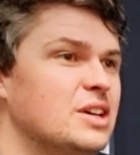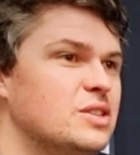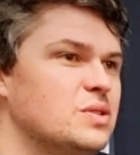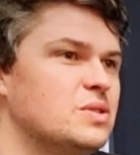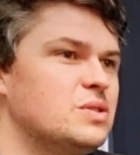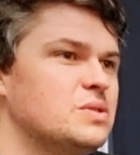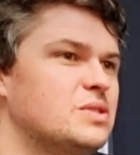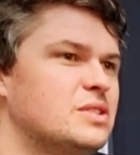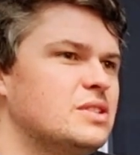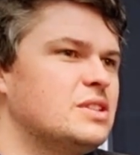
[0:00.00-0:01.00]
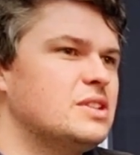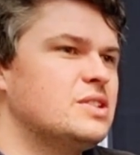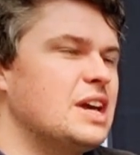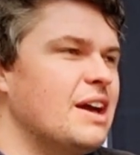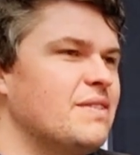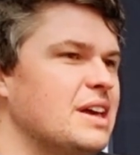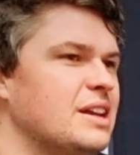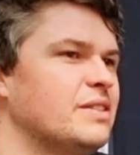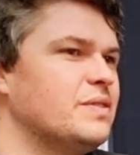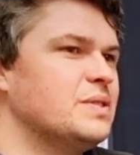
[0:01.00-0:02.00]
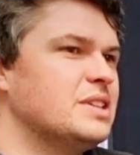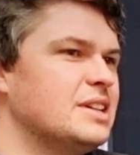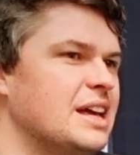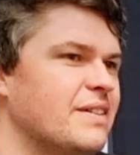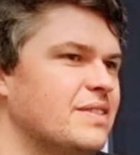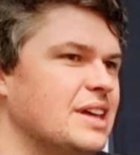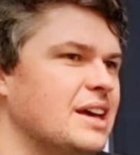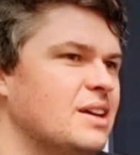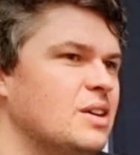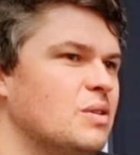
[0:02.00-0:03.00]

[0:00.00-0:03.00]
Did you have that? And if you did have that,